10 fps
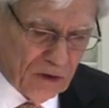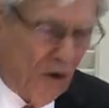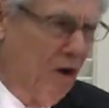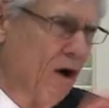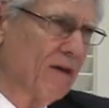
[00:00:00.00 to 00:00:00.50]

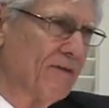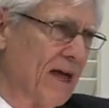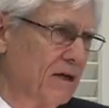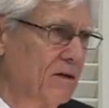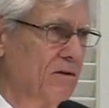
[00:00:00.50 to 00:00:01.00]
all of
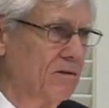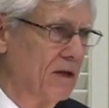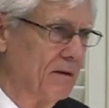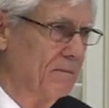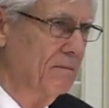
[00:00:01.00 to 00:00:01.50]
that to
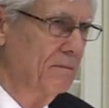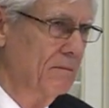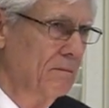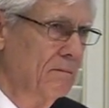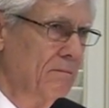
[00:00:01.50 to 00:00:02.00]
them
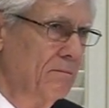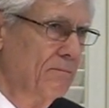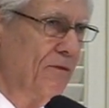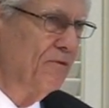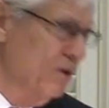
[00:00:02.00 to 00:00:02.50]

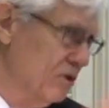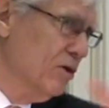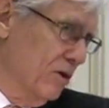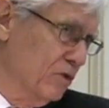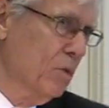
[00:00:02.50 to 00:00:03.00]
the
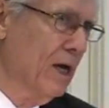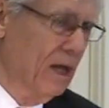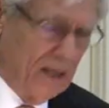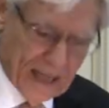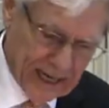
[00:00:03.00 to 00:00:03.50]
future as
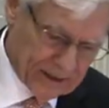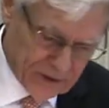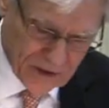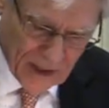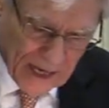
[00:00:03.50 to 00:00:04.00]
well as the,